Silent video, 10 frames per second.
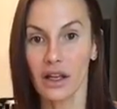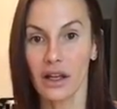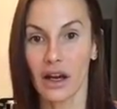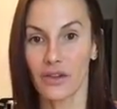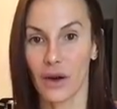
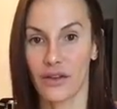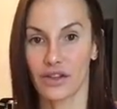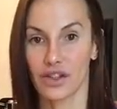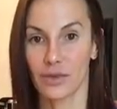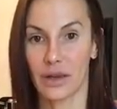Have you ever
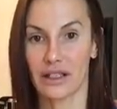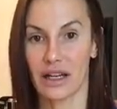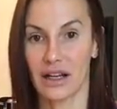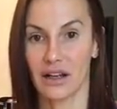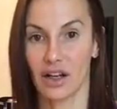just picked out
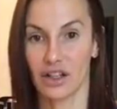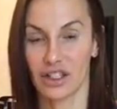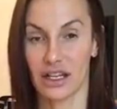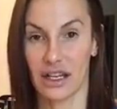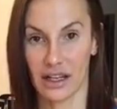in a large
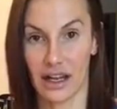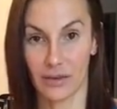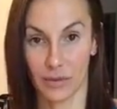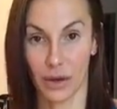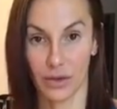steak? I
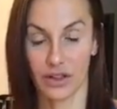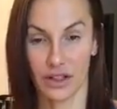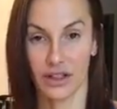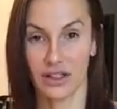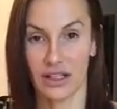posted
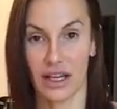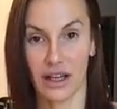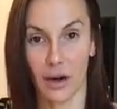a steak on